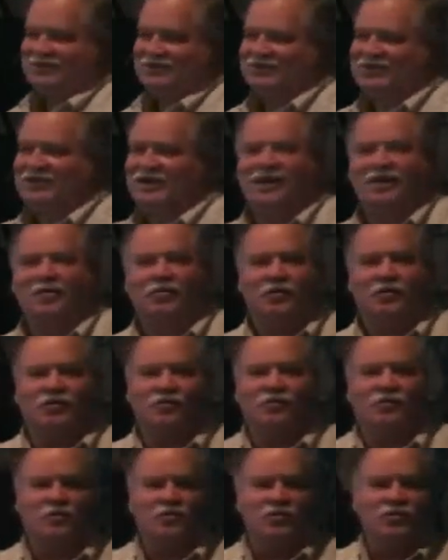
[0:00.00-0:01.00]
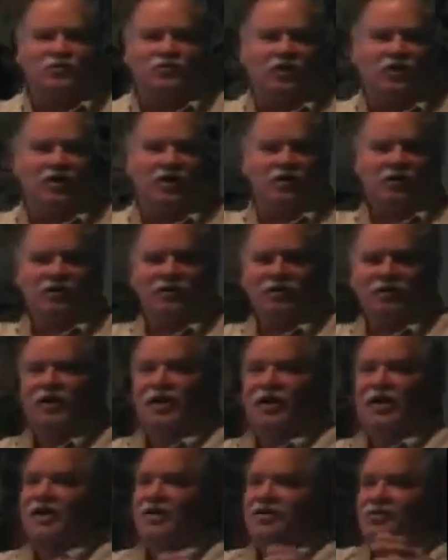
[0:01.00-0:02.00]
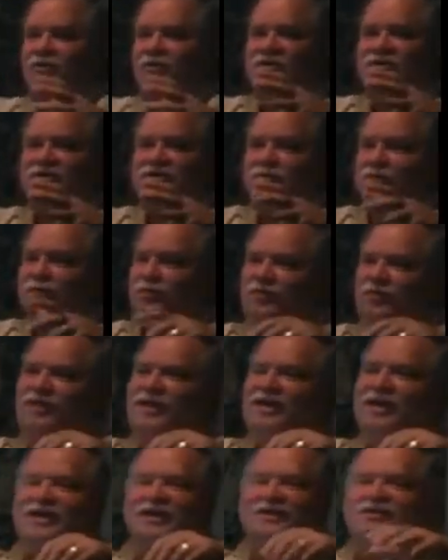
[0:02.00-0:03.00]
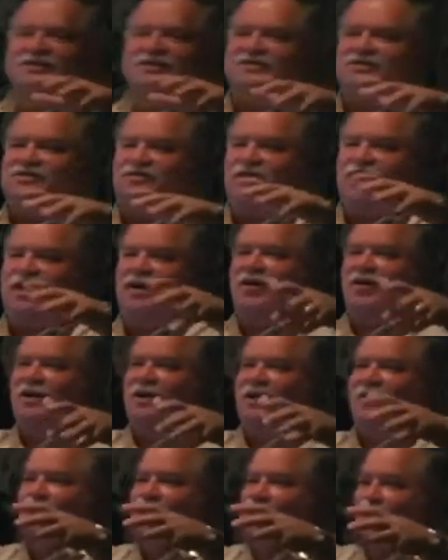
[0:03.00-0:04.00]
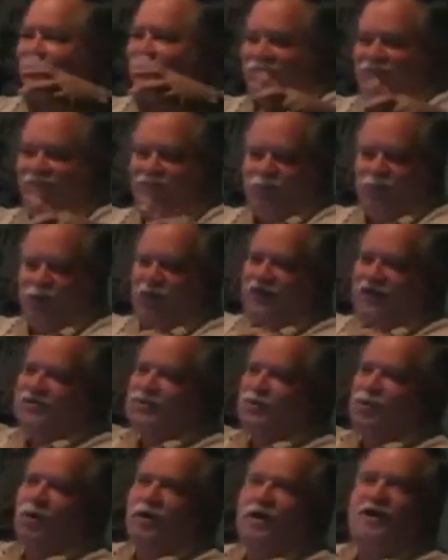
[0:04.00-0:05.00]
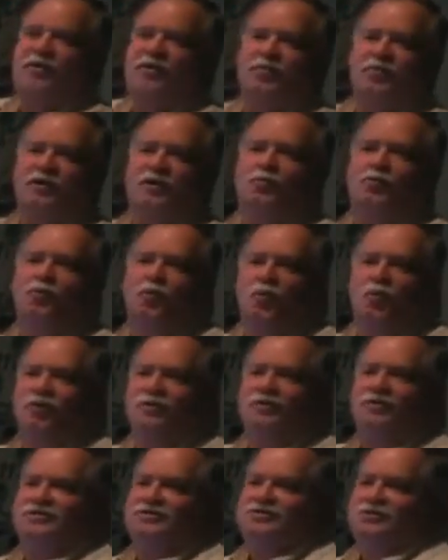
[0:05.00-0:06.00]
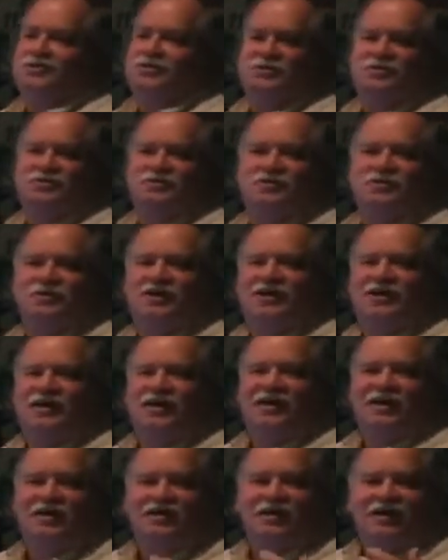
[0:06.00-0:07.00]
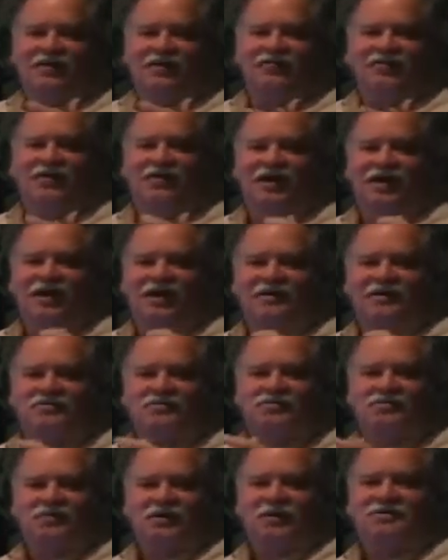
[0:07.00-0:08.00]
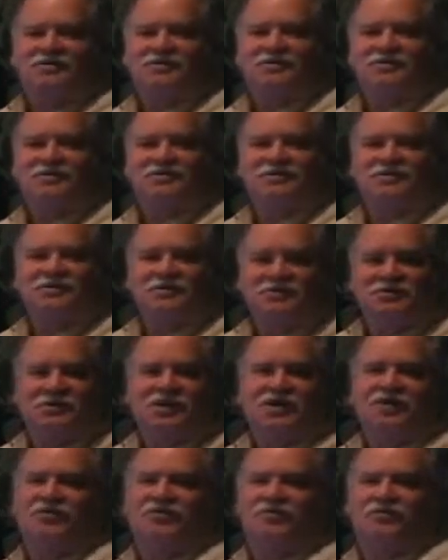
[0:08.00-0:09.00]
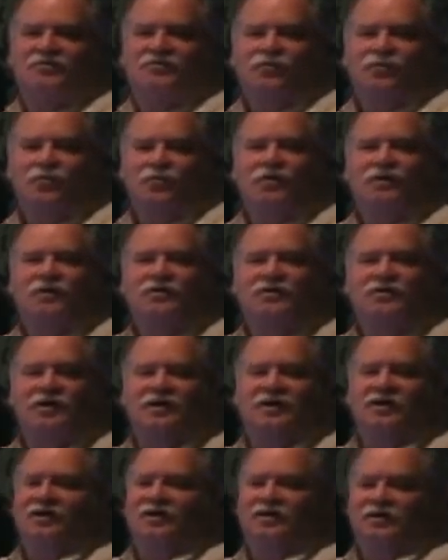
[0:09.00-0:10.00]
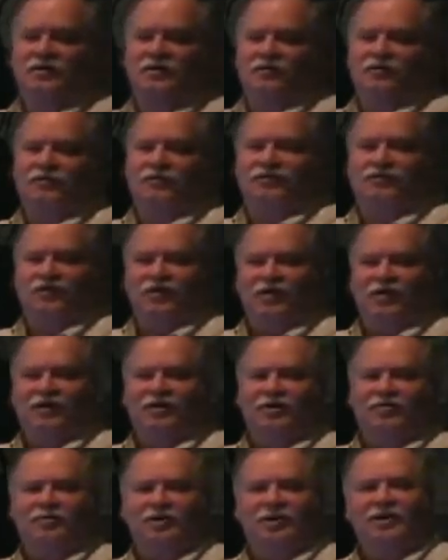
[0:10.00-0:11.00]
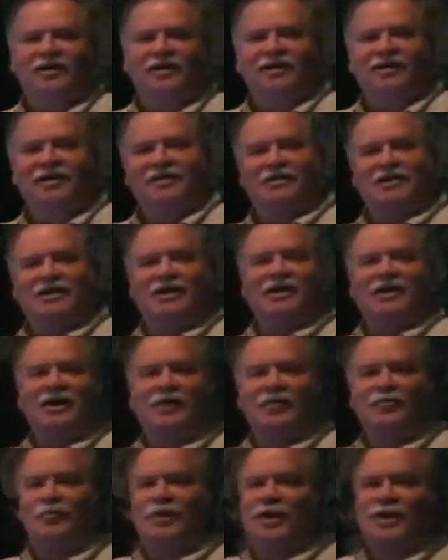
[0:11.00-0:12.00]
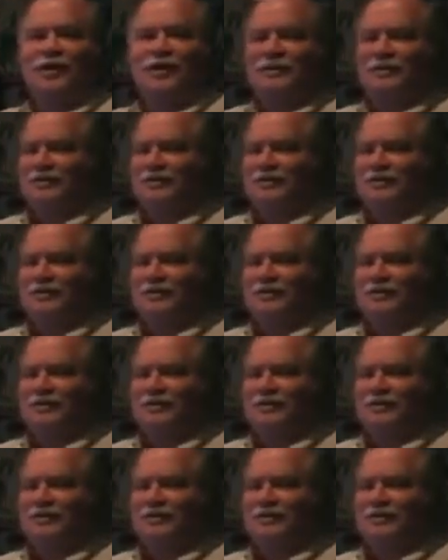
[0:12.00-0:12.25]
a second. He went over and moved the arrow, took this into this fiery place where he reworked the shield and gave the guy instructions. Here's how you avoid taking an arrow for the enemy. Then he came back.